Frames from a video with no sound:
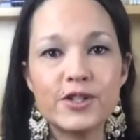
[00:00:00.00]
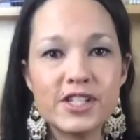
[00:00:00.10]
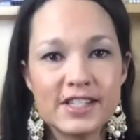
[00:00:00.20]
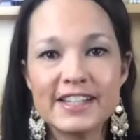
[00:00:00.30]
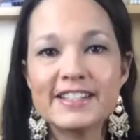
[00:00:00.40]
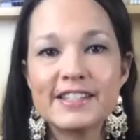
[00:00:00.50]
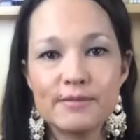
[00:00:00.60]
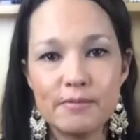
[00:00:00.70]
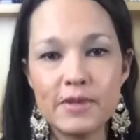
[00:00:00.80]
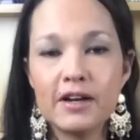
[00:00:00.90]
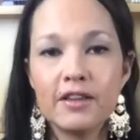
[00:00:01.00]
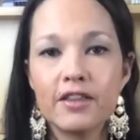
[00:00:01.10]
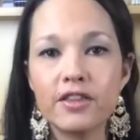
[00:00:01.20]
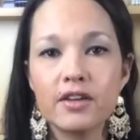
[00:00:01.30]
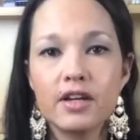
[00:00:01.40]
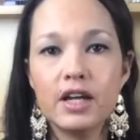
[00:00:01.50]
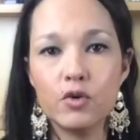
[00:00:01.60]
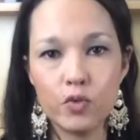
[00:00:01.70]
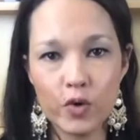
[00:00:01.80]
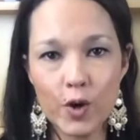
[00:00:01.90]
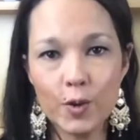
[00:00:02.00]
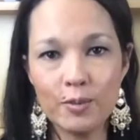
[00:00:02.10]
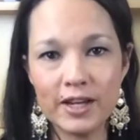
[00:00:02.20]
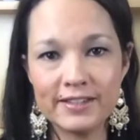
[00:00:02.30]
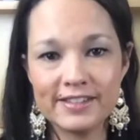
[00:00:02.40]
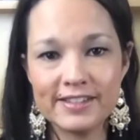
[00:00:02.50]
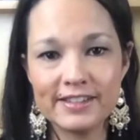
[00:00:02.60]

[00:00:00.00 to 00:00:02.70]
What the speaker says: 6-month enrollment